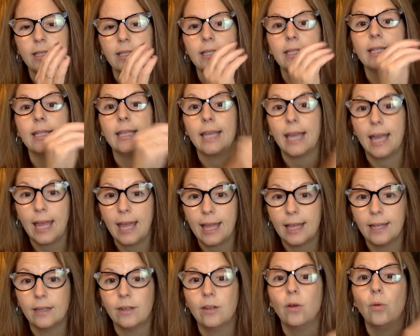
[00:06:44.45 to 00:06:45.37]
to the
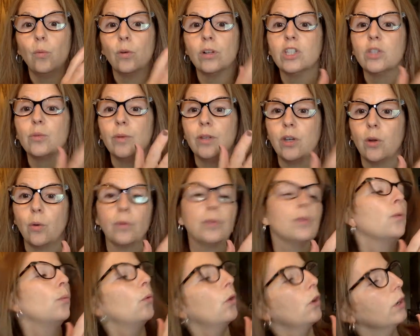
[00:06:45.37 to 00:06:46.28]
end once we know what
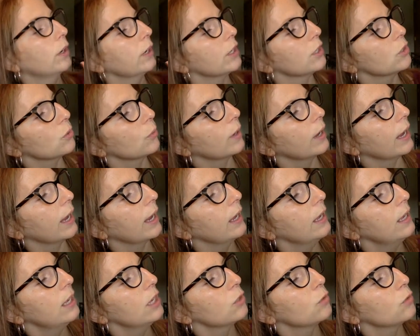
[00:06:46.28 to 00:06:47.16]
the word is, okay?